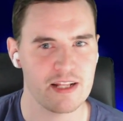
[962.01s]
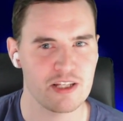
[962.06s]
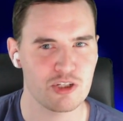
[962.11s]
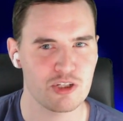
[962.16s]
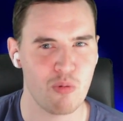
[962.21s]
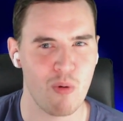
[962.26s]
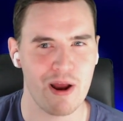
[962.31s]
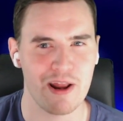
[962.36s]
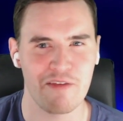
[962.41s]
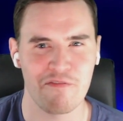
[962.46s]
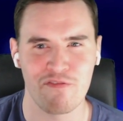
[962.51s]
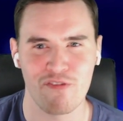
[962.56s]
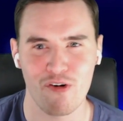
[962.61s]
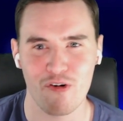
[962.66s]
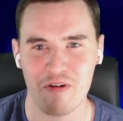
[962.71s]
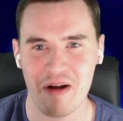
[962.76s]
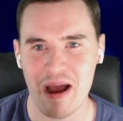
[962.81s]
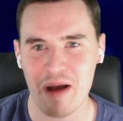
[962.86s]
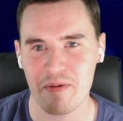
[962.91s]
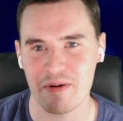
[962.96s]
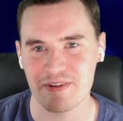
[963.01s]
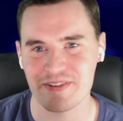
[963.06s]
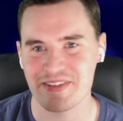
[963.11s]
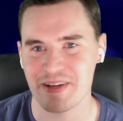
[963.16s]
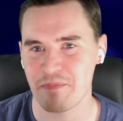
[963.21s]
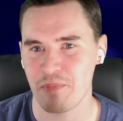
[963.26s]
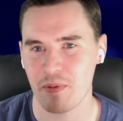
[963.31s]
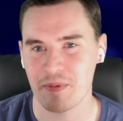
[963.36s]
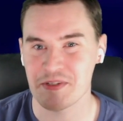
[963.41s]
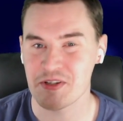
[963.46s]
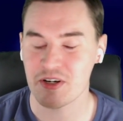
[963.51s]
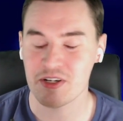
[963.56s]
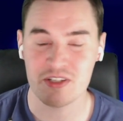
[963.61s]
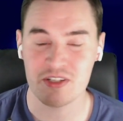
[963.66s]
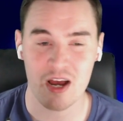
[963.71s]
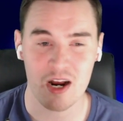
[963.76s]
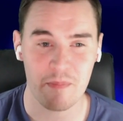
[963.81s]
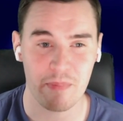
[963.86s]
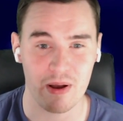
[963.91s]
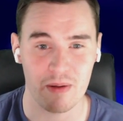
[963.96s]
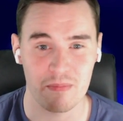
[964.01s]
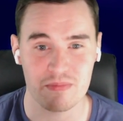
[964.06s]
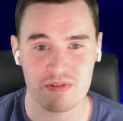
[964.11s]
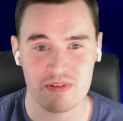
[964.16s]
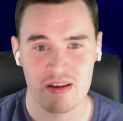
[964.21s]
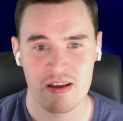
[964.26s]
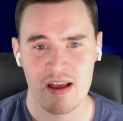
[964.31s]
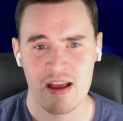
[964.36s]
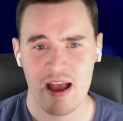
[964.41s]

24 hours and probably took a ton of bumps.